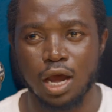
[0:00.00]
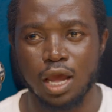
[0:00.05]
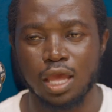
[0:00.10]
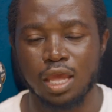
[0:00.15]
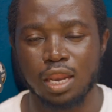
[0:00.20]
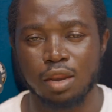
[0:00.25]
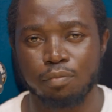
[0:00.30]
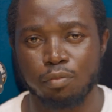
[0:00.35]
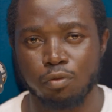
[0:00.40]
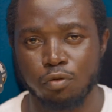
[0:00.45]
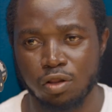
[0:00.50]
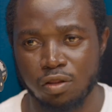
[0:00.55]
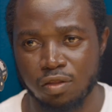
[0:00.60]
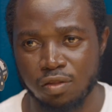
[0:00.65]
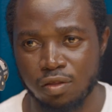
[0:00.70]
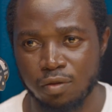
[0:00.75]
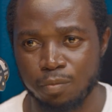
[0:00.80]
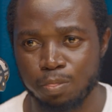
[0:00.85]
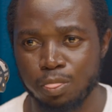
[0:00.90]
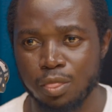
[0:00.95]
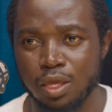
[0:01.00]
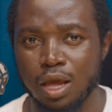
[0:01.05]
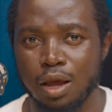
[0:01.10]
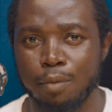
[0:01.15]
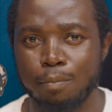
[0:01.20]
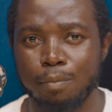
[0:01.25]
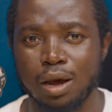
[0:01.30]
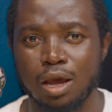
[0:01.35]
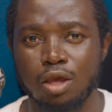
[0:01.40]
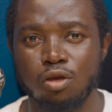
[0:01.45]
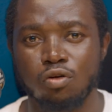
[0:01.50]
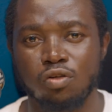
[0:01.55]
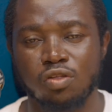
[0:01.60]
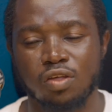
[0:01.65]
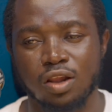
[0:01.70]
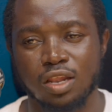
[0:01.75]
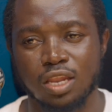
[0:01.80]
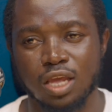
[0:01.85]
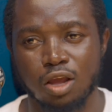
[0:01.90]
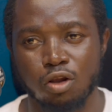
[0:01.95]
inputs by
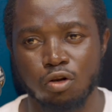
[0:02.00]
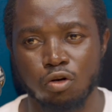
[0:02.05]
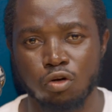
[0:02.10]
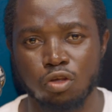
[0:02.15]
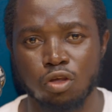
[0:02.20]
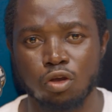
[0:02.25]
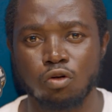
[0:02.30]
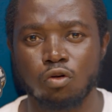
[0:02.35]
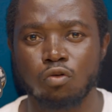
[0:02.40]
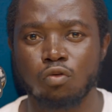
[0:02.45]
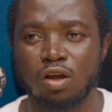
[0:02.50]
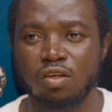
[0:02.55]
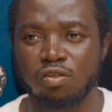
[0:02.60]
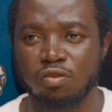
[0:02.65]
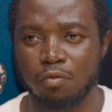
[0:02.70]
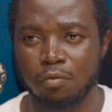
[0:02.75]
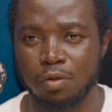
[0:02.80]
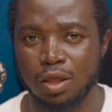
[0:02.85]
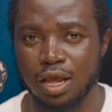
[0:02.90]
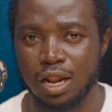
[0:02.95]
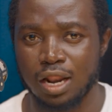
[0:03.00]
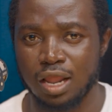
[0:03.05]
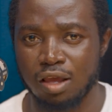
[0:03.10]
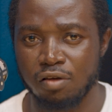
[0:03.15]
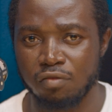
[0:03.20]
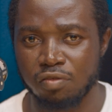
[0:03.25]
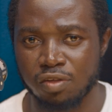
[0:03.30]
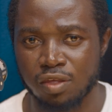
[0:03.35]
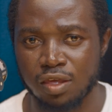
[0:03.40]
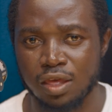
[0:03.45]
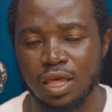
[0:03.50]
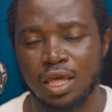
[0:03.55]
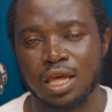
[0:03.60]
using technology to transform their lives.